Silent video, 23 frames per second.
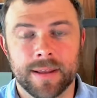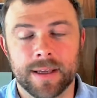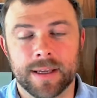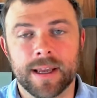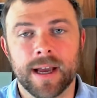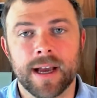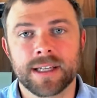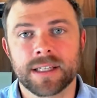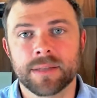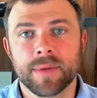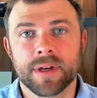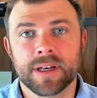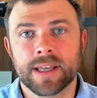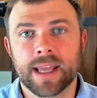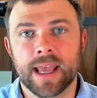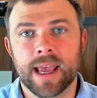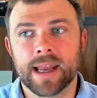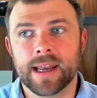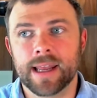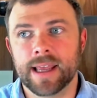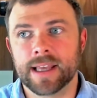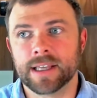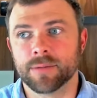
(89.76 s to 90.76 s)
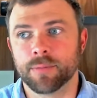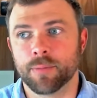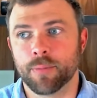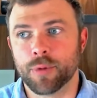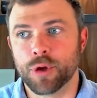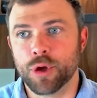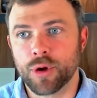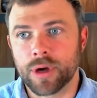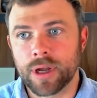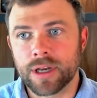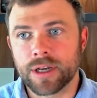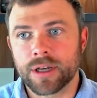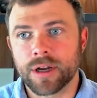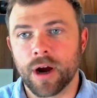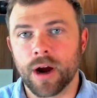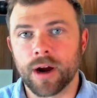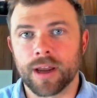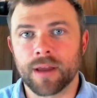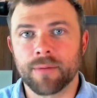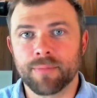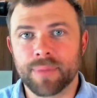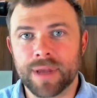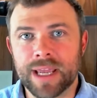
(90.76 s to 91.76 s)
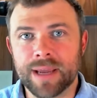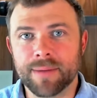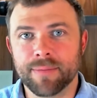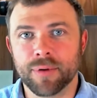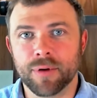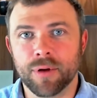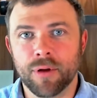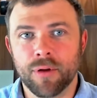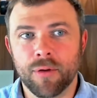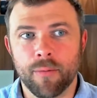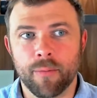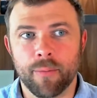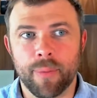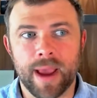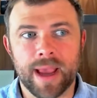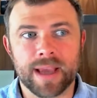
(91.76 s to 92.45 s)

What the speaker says: custom intent is you can target people